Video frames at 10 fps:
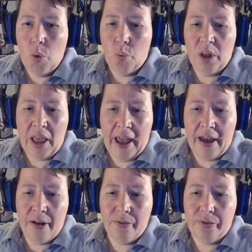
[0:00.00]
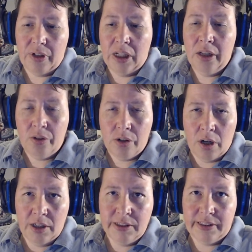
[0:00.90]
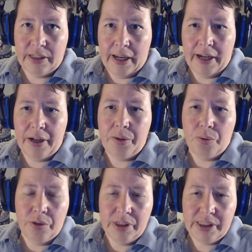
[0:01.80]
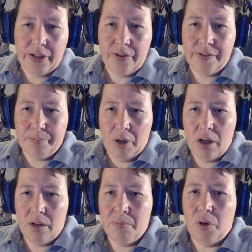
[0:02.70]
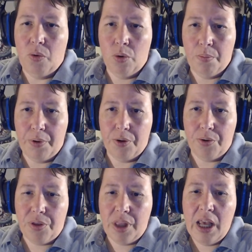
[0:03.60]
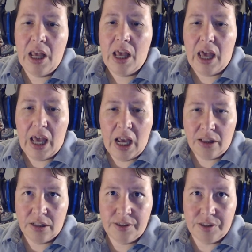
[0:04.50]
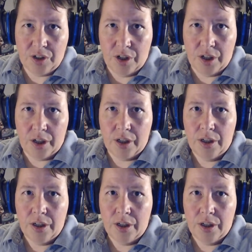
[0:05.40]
We'll have either Khan's dad or Seraph's mom or both at the star.